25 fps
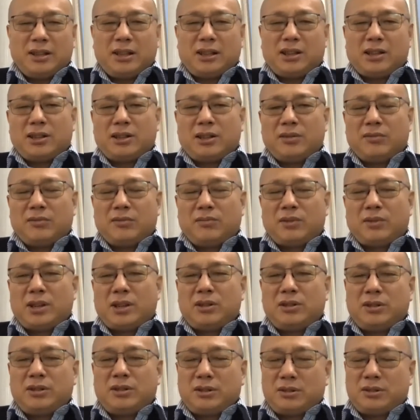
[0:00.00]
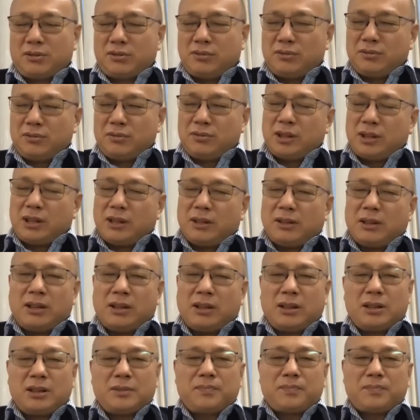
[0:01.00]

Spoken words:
went to a